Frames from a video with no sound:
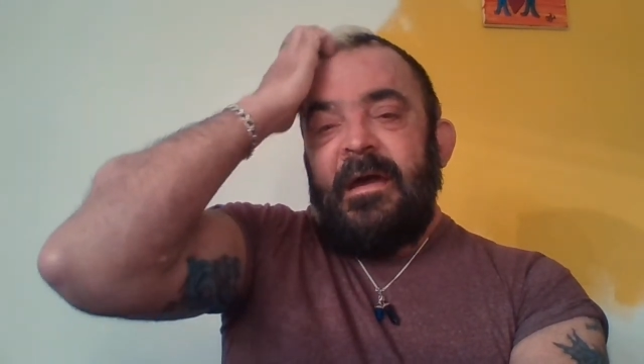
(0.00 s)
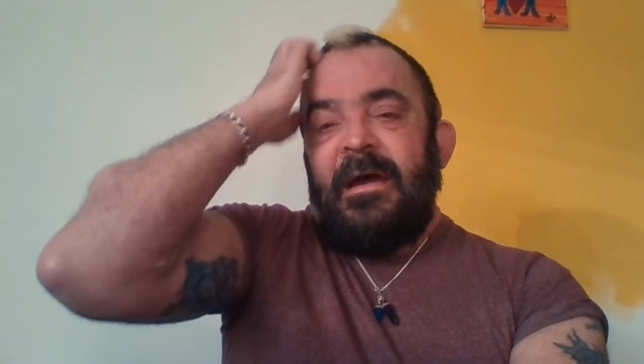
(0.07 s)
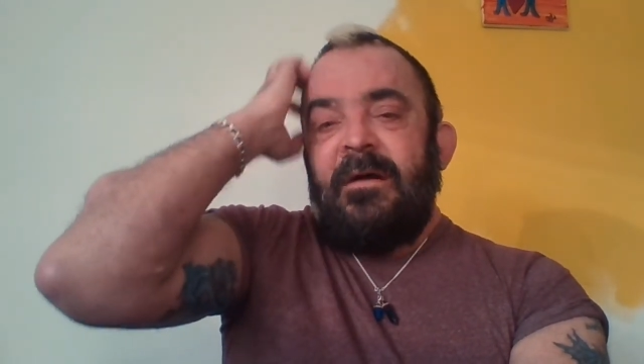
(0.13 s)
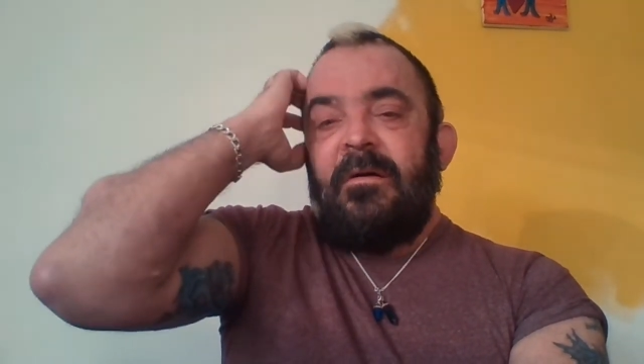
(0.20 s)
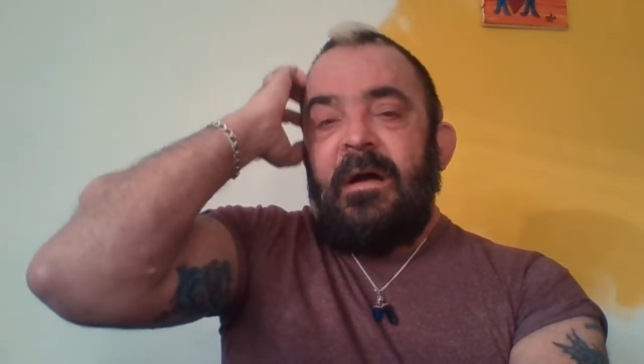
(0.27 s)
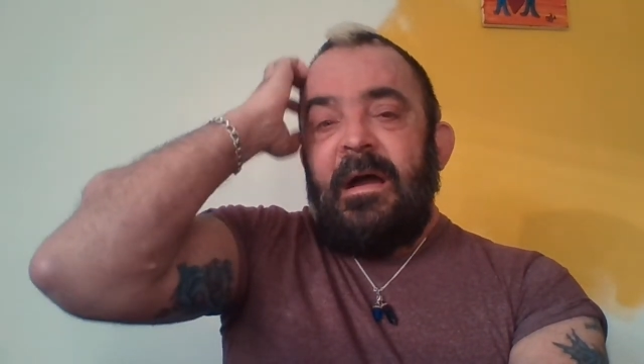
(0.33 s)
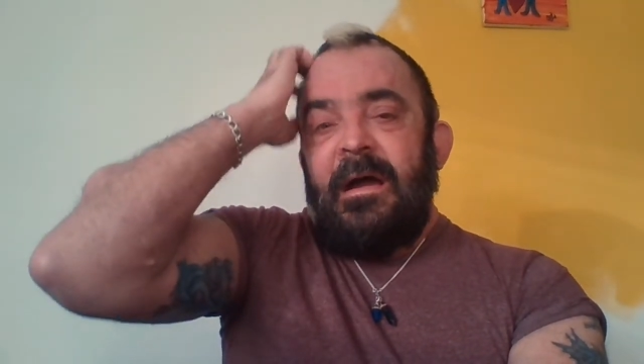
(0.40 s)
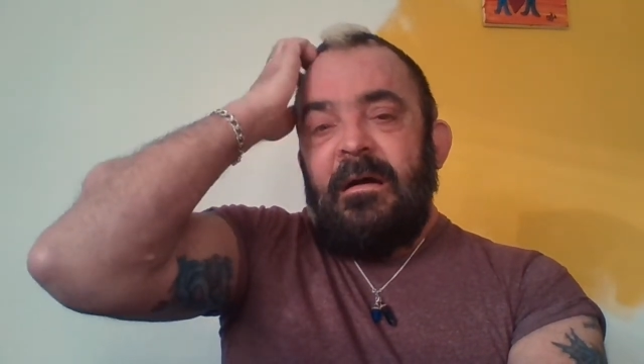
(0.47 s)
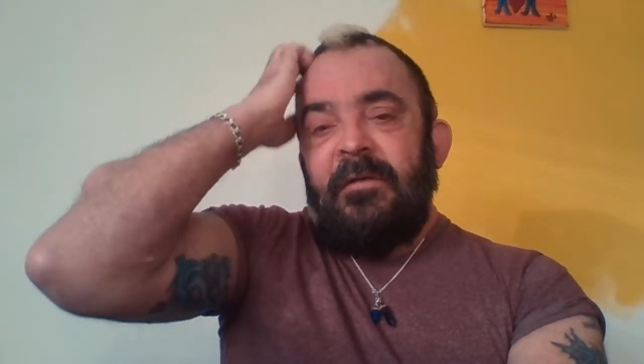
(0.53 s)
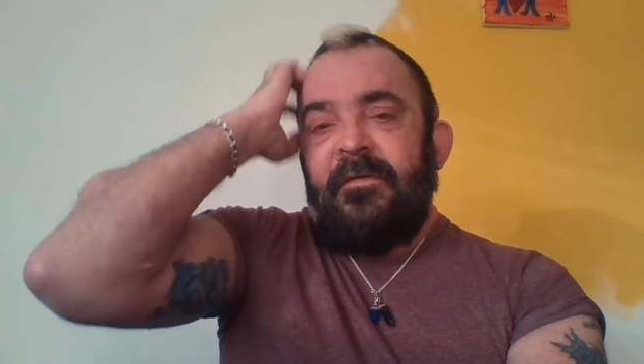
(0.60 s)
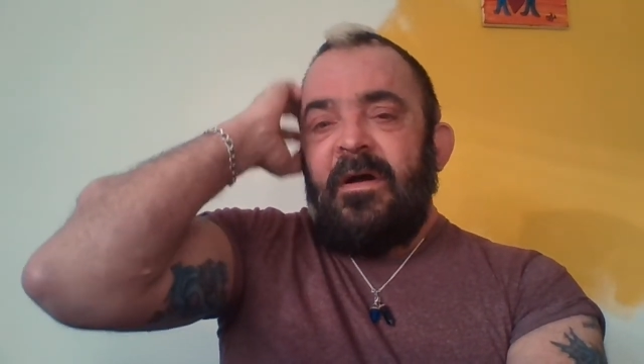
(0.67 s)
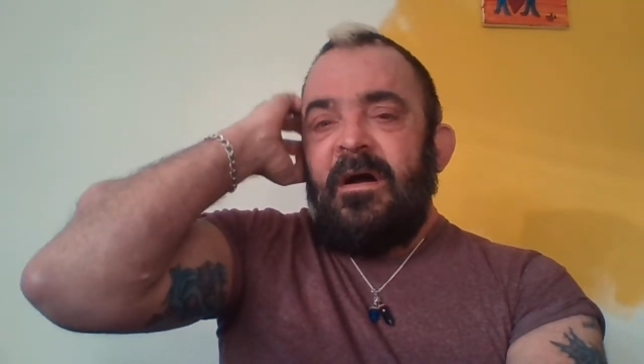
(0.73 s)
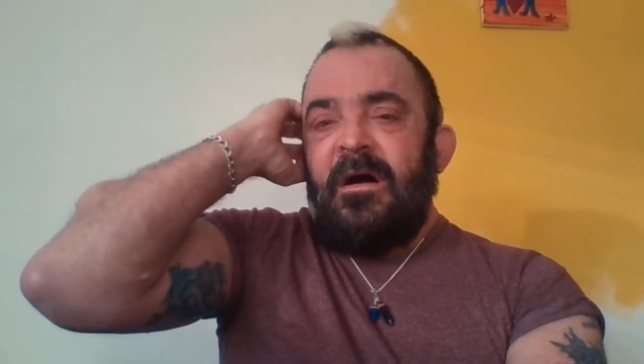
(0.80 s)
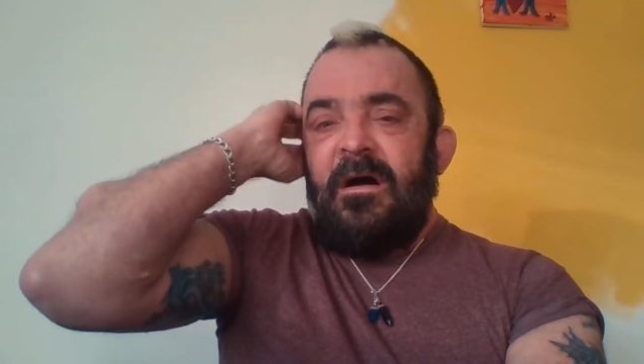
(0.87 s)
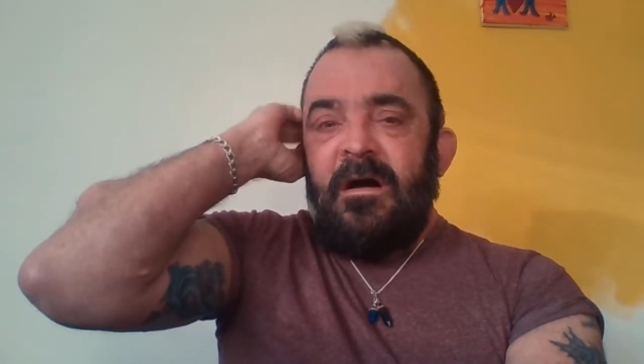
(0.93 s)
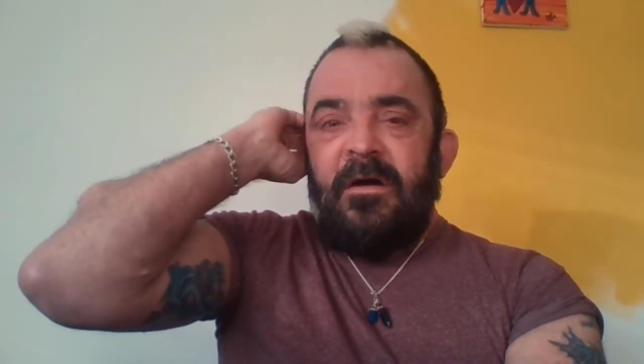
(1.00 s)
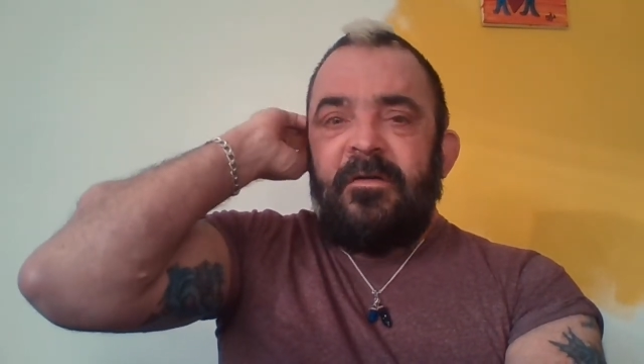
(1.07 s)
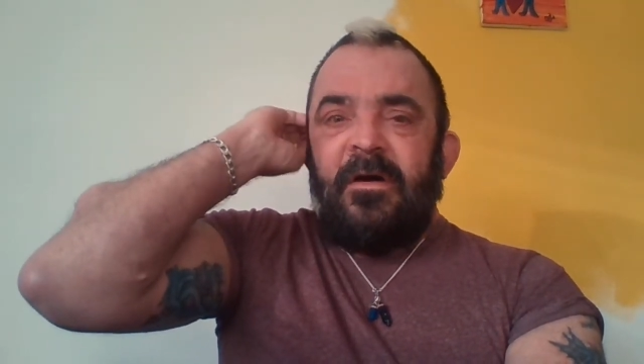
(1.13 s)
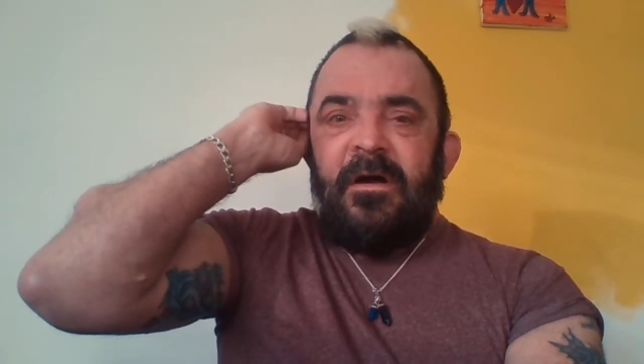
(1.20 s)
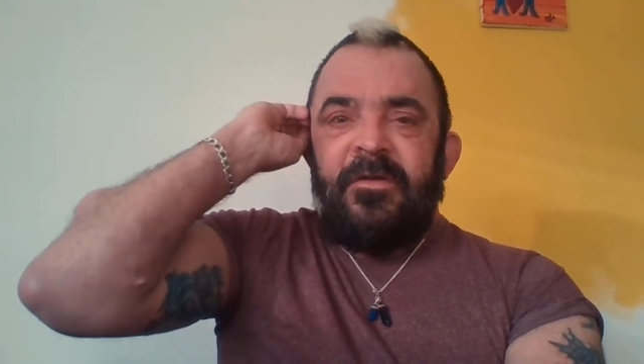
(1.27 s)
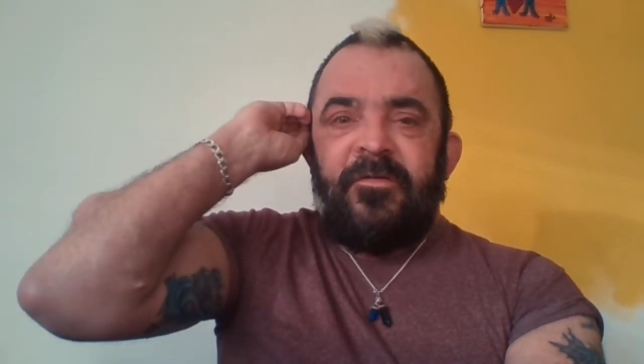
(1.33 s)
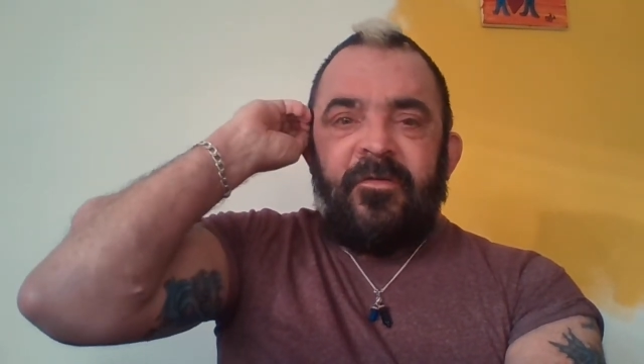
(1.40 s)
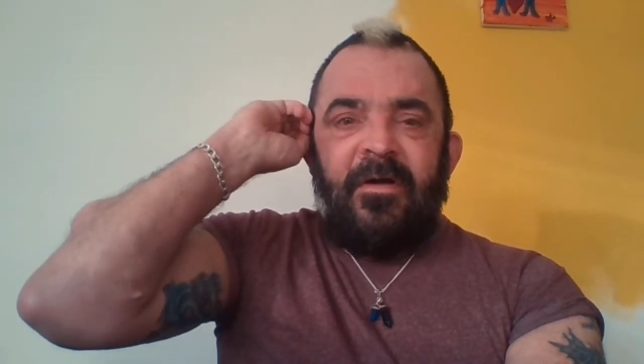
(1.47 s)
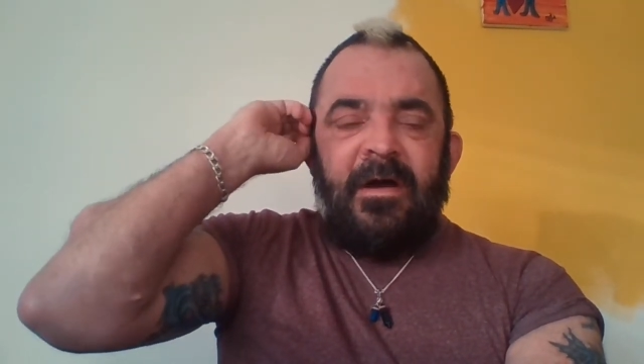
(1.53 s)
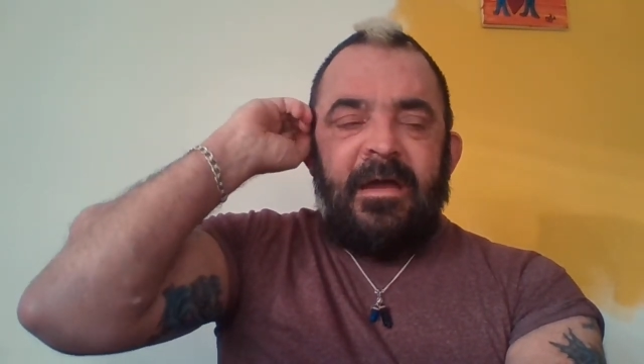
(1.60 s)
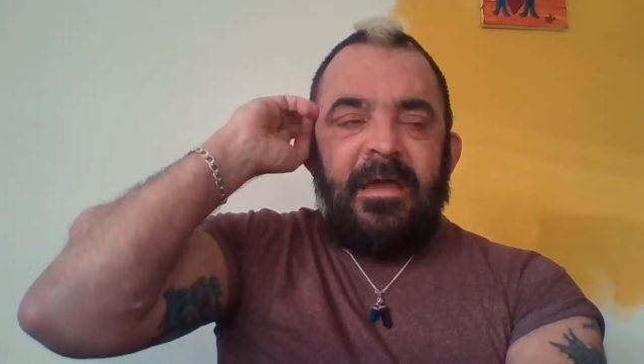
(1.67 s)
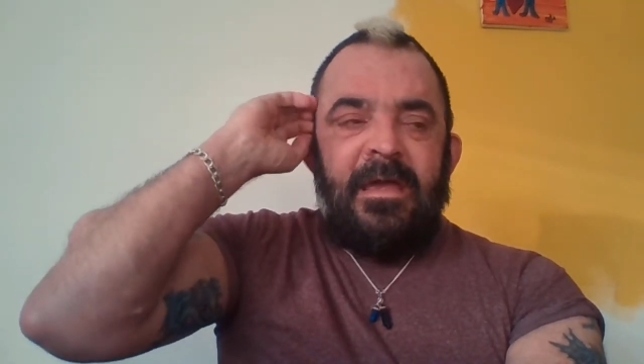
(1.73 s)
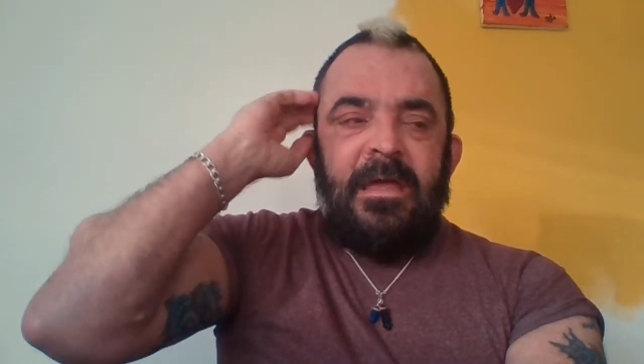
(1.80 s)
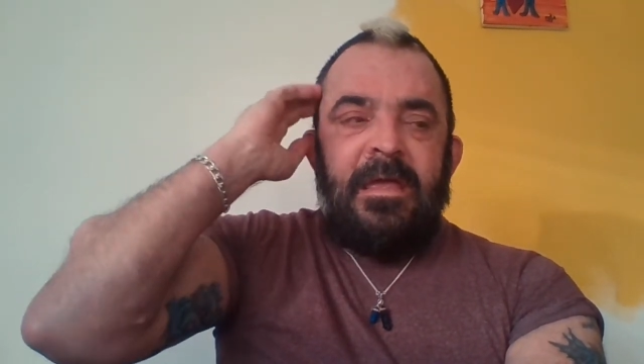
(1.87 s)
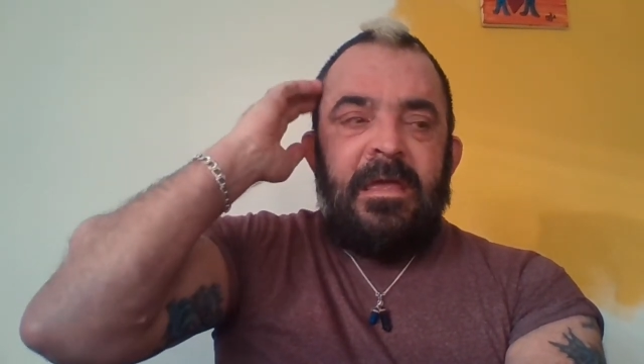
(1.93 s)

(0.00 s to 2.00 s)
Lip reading: however hard I try,